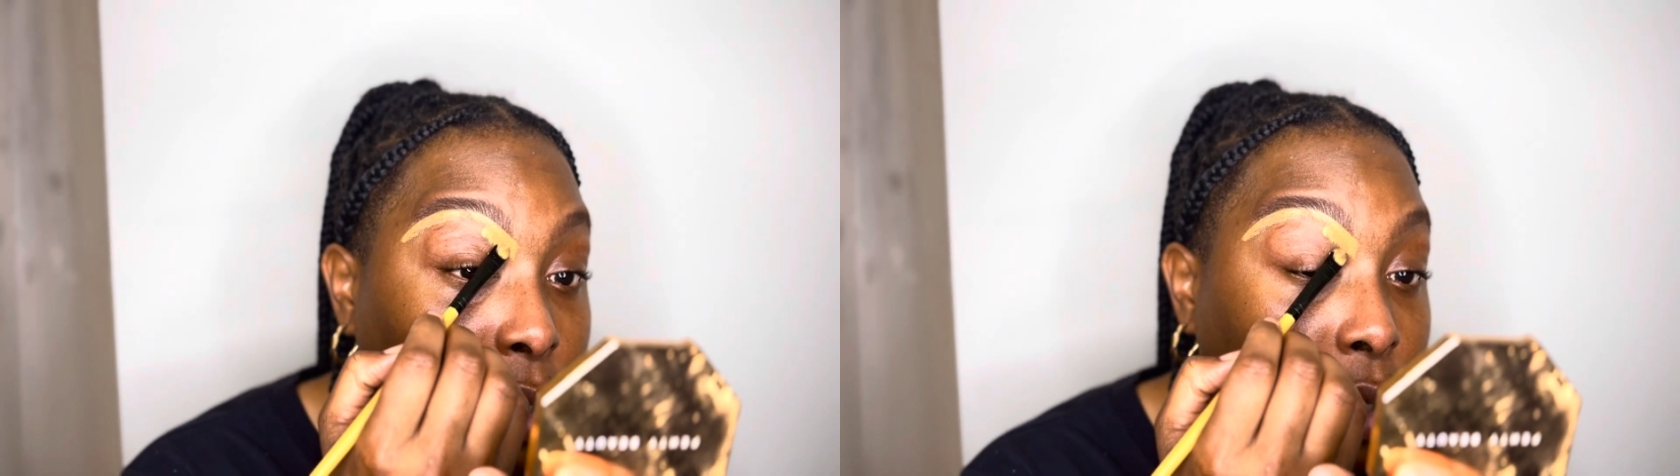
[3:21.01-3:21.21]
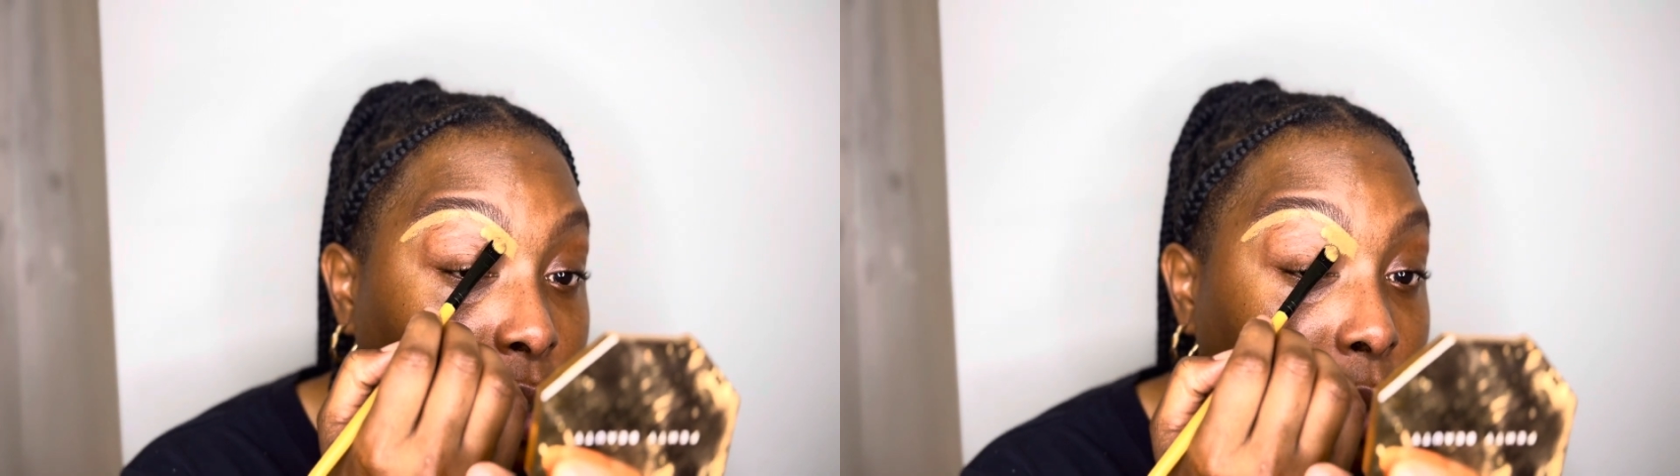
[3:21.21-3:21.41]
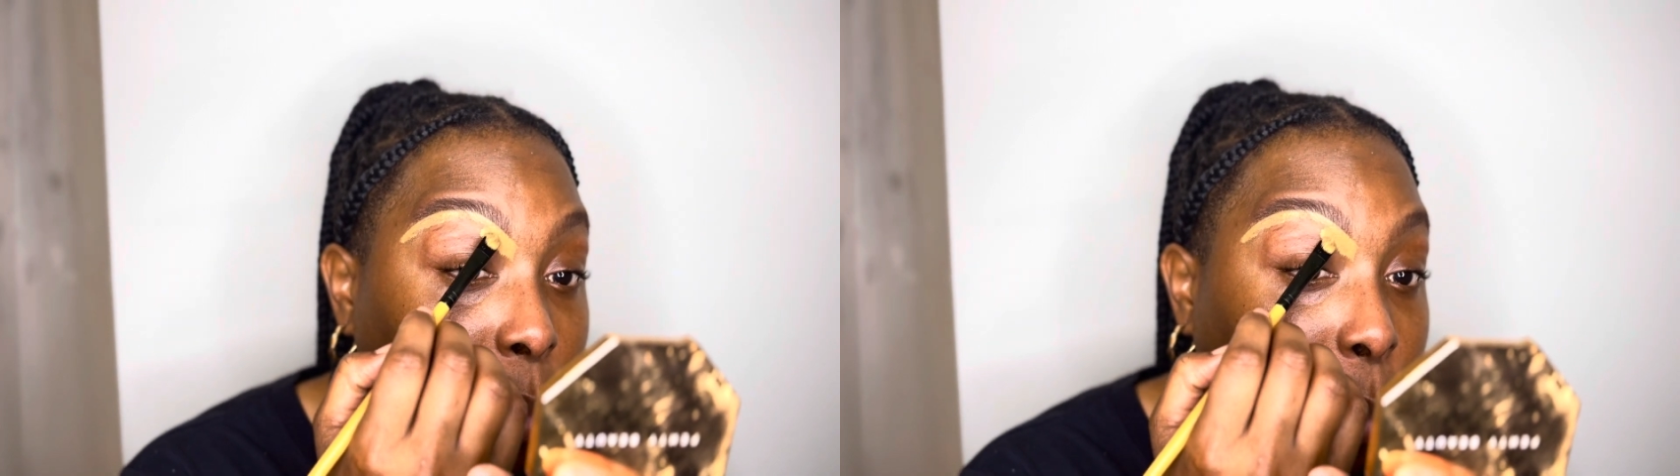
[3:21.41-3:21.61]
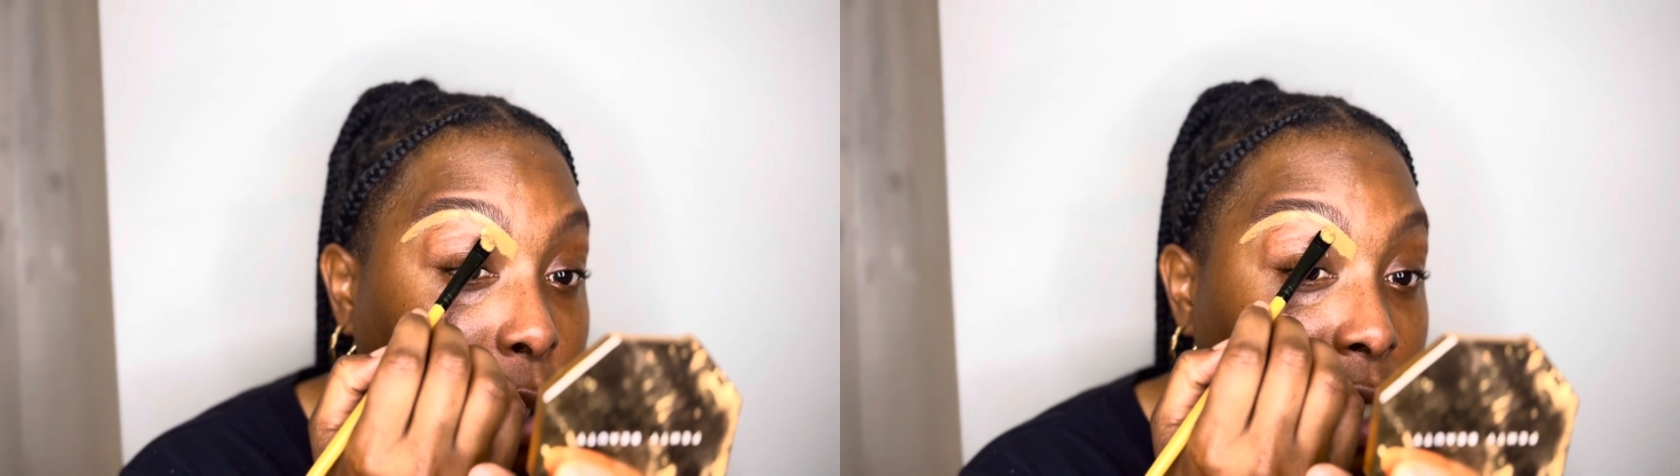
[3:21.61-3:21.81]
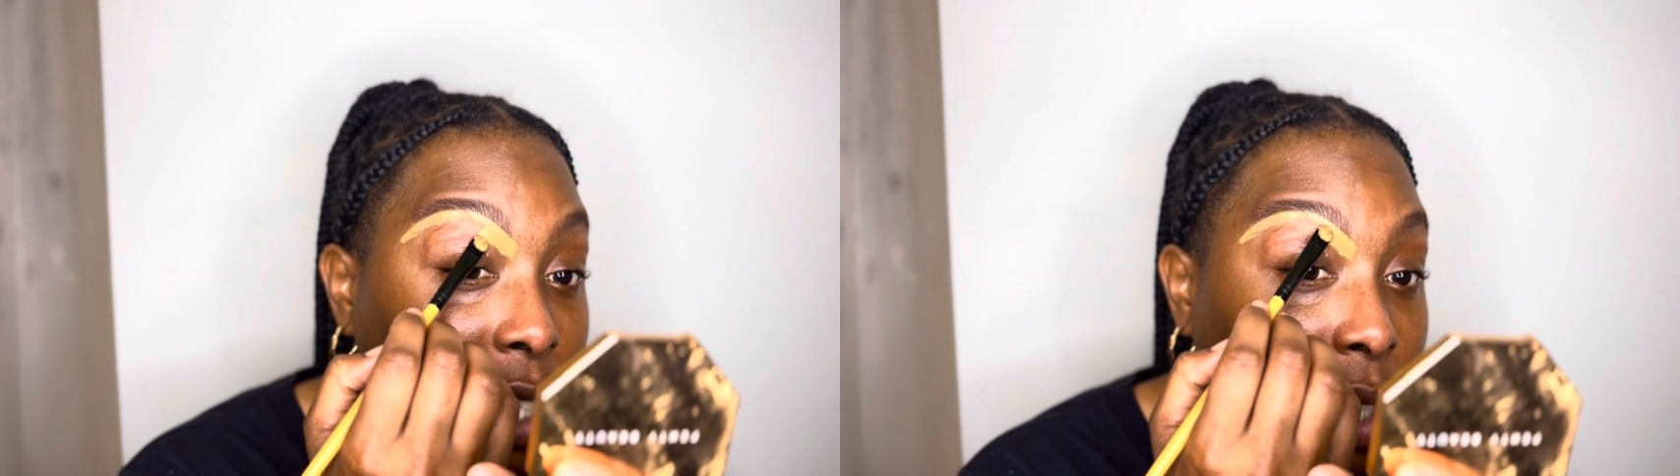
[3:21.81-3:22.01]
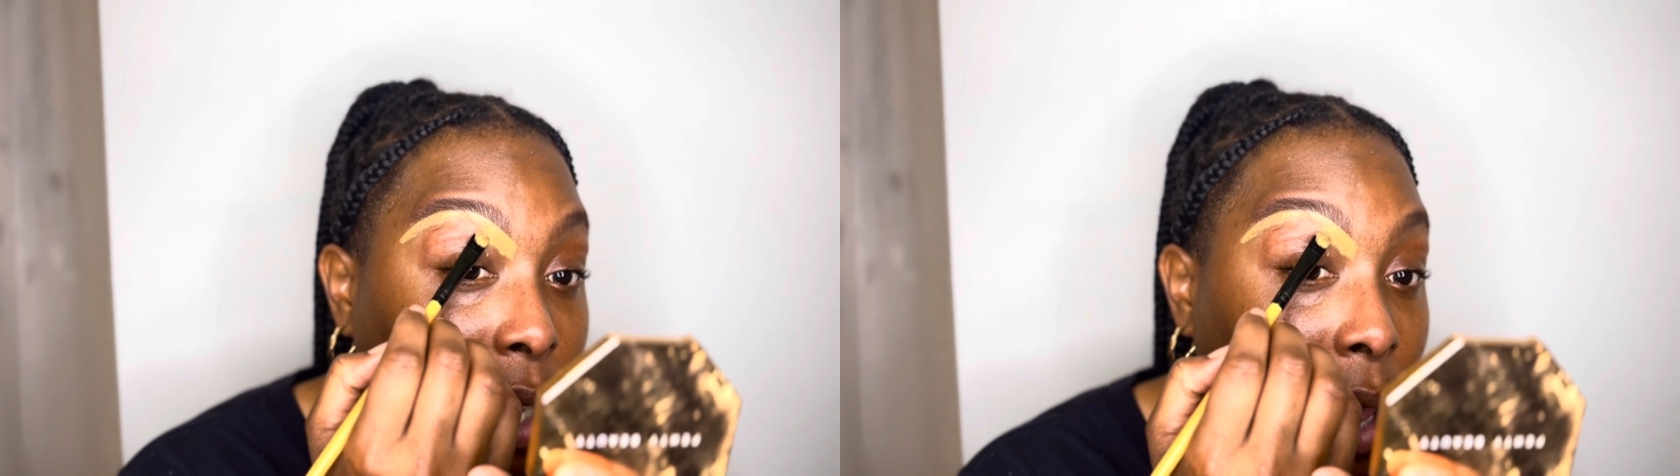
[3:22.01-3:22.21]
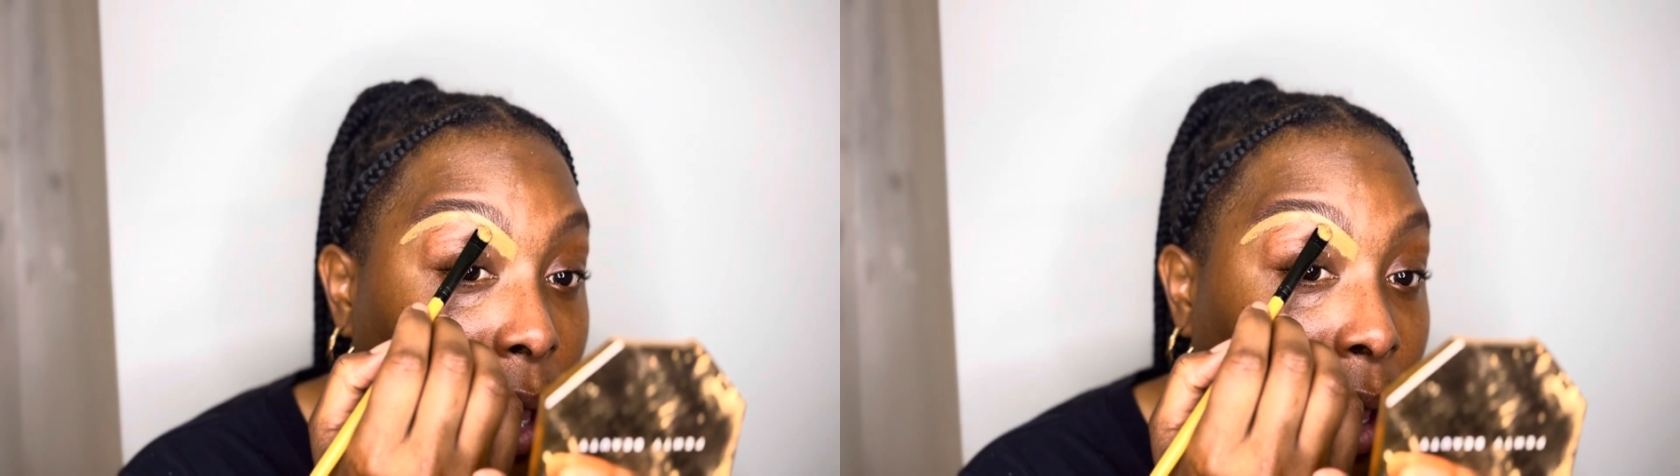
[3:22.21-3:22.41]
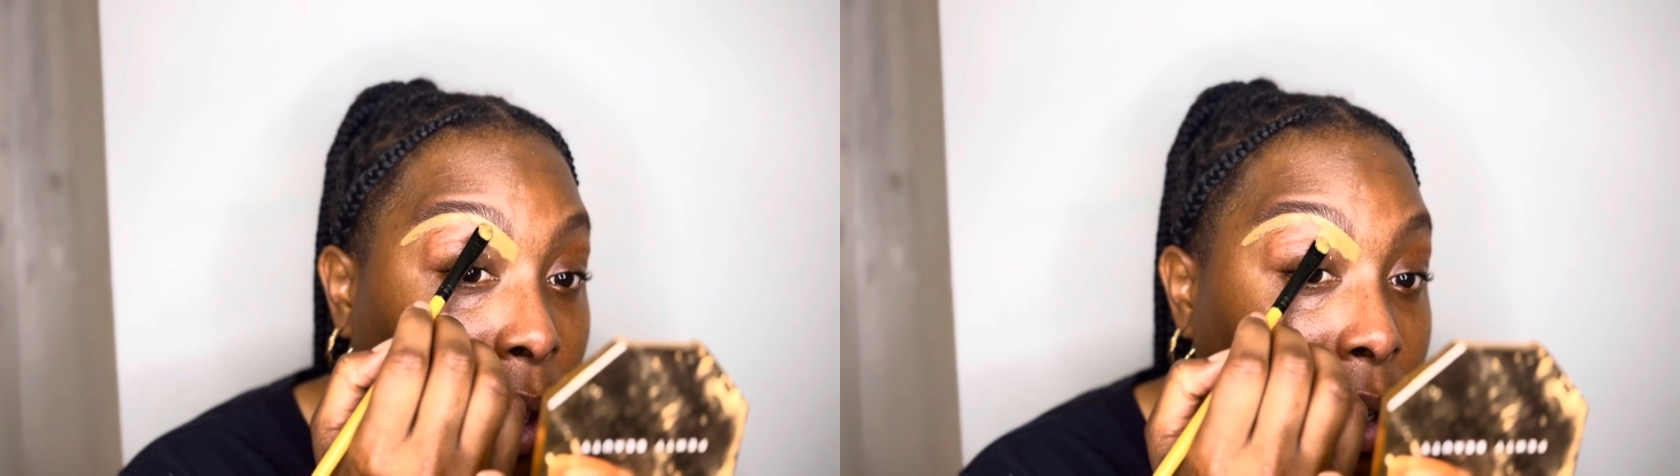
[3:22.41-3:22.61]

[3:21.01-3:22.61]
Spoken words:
to push the line